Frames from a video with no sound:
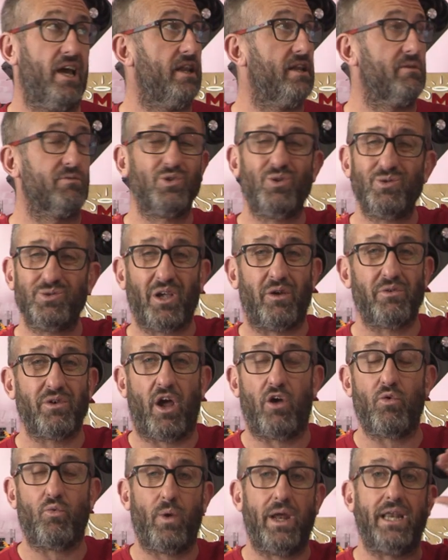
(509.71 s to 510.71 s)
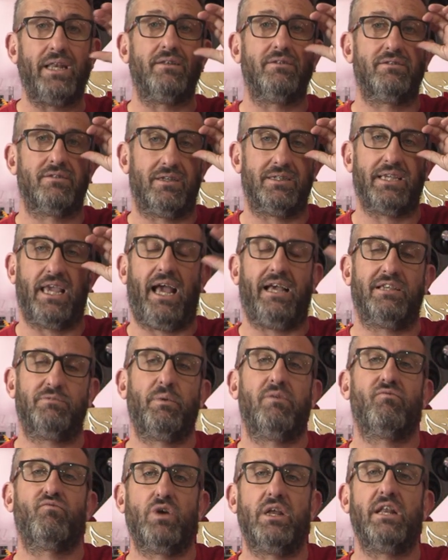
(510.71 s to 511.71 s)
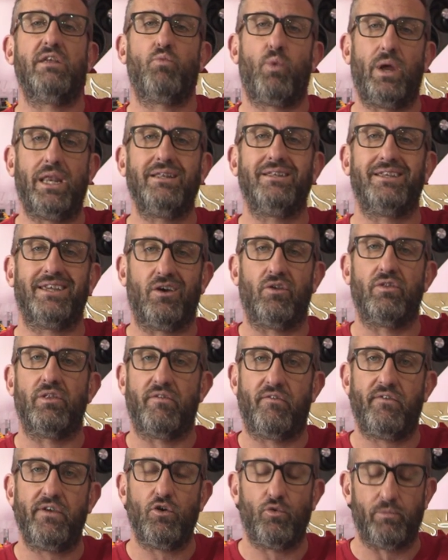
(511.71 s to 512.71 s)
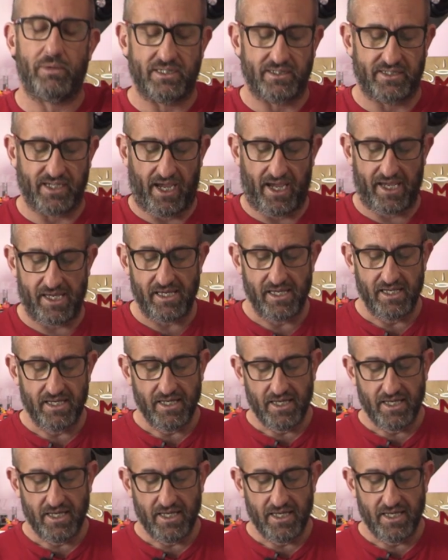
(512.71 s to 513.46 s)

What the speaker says: and there was also no wind, because it has been really windy on the filming day,